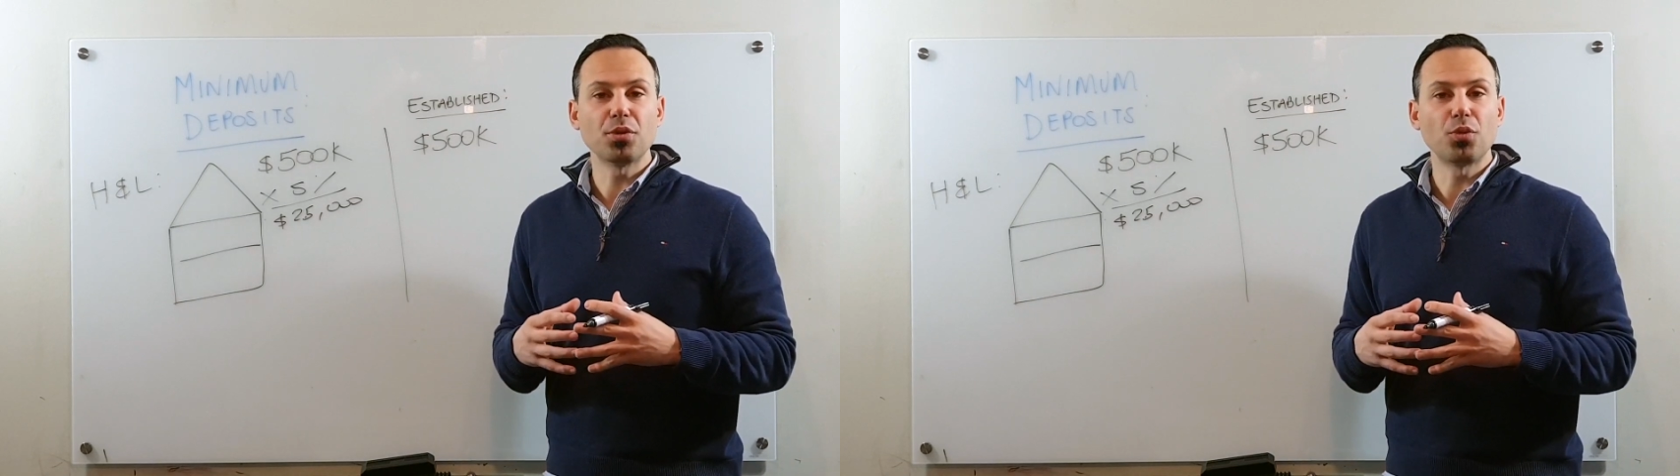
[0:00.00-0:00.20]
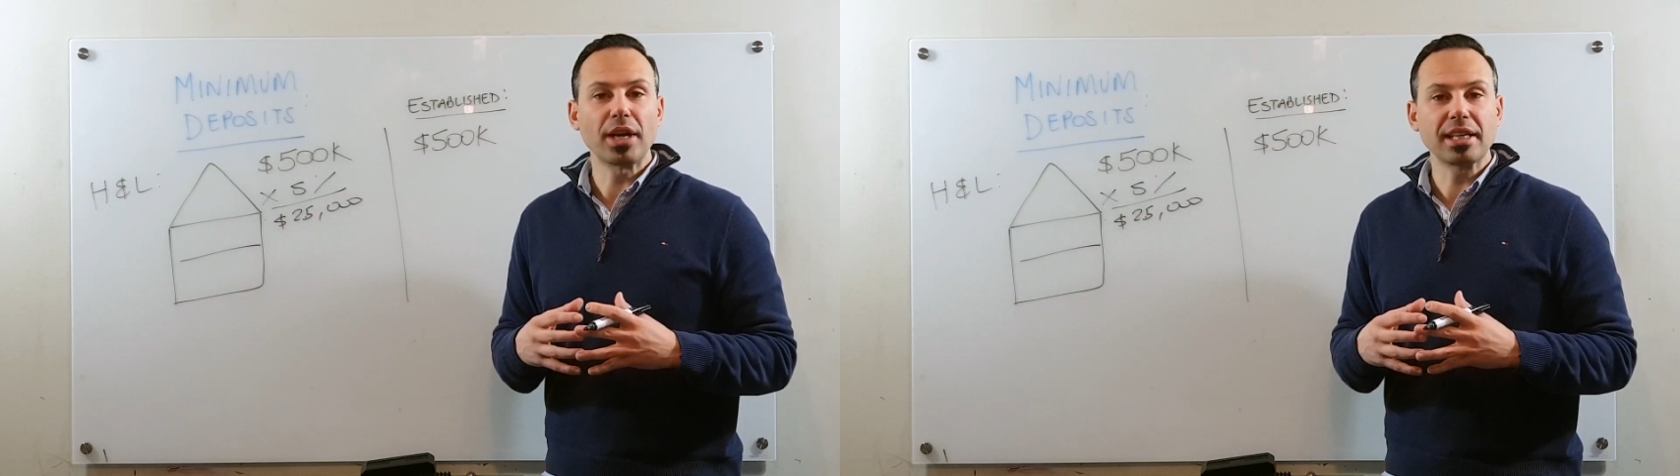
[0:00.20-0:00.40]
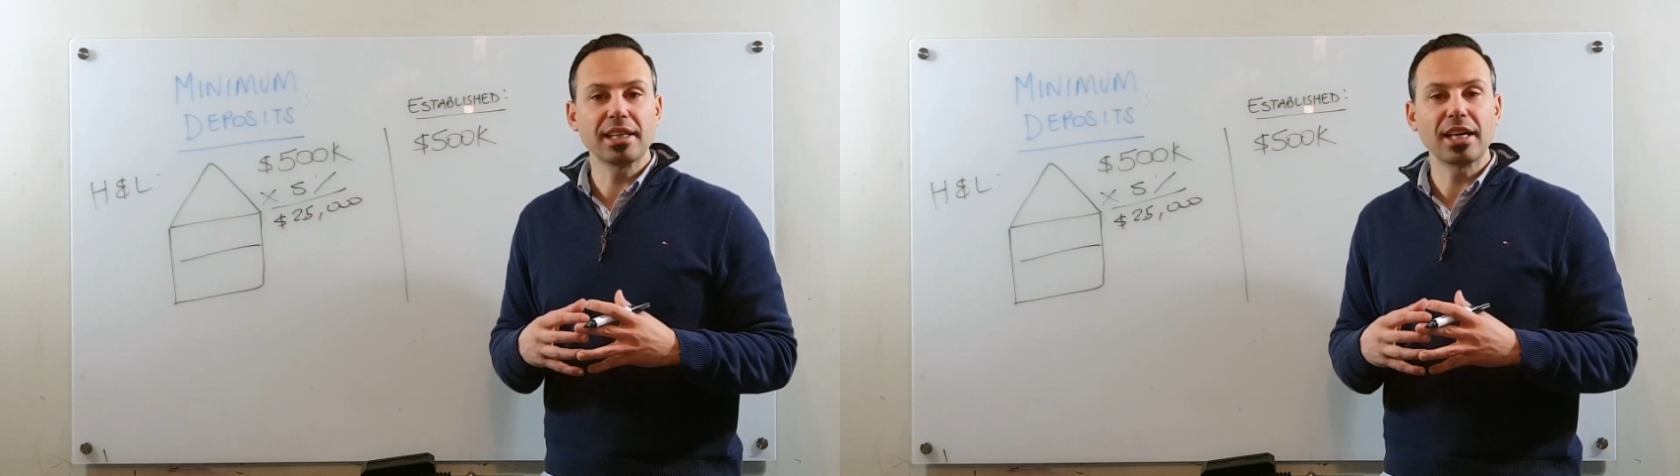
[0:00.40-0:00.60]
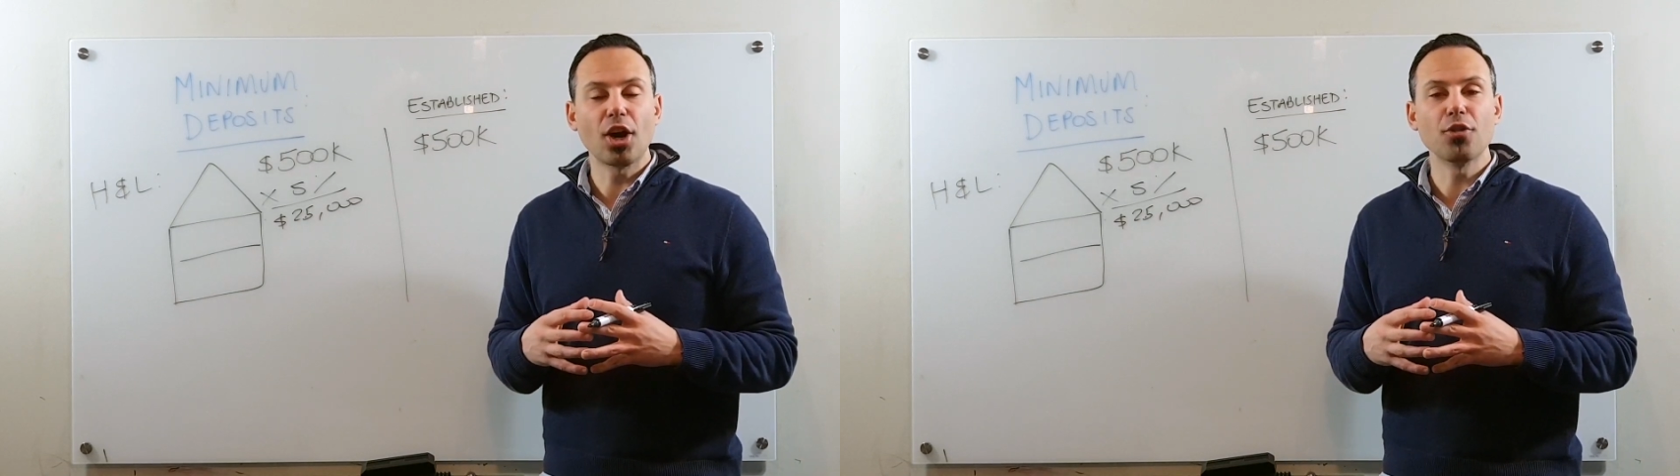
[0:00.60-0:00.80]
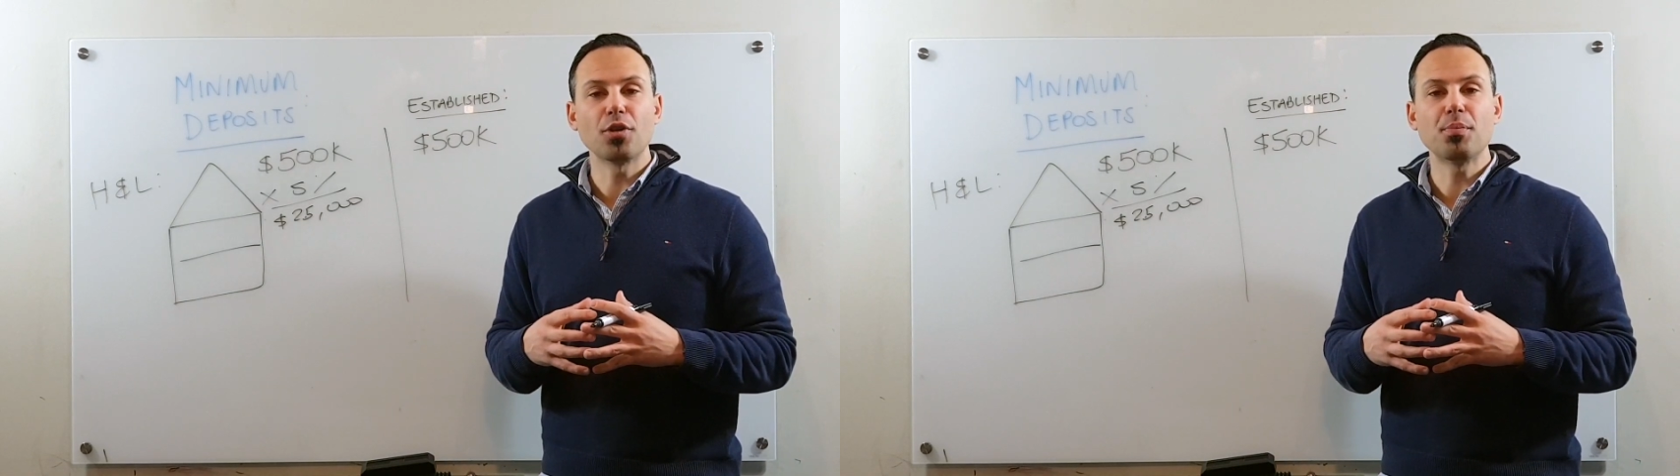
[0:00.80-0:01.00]
it regularly
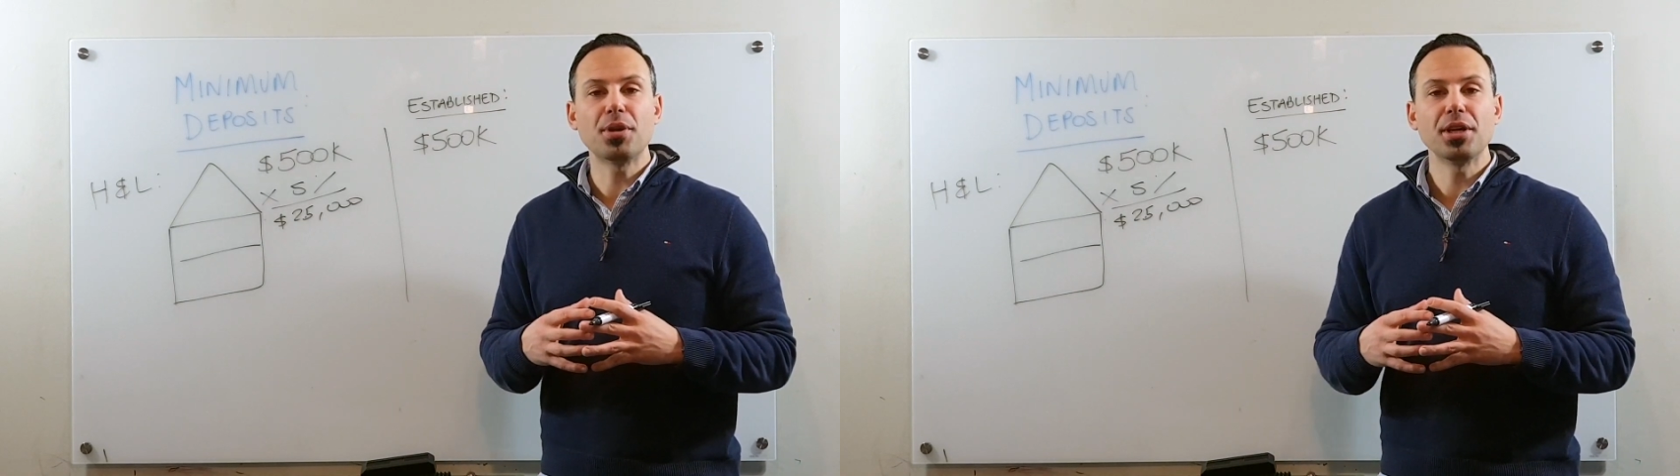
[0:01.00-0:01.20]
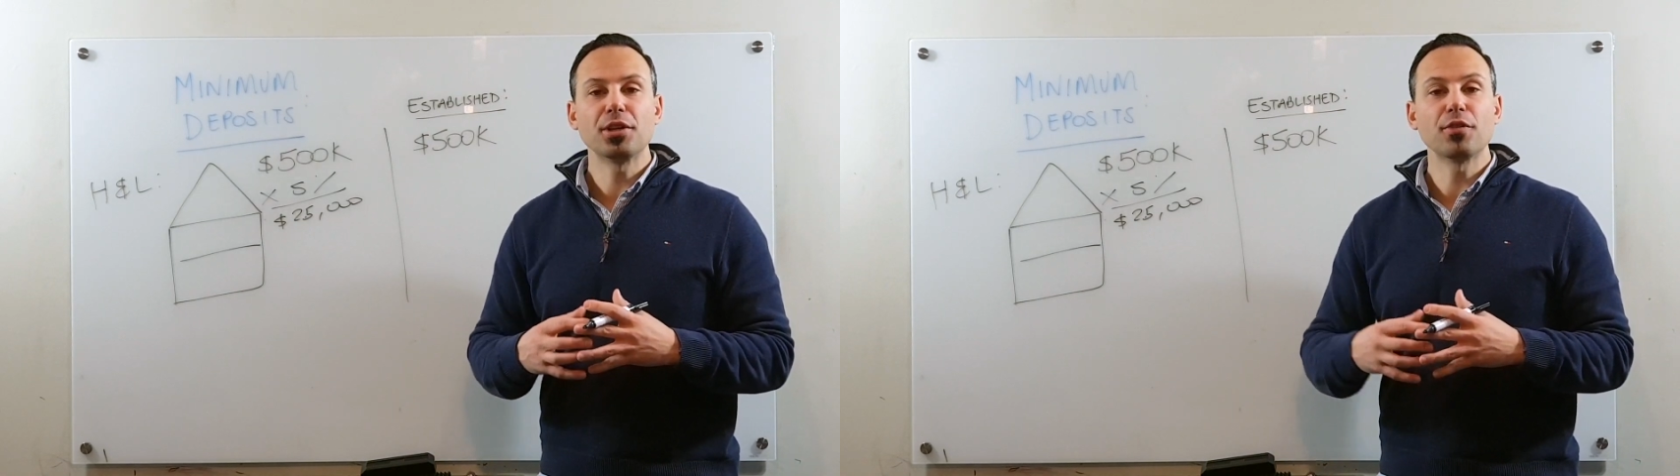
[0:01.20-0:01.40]
over a period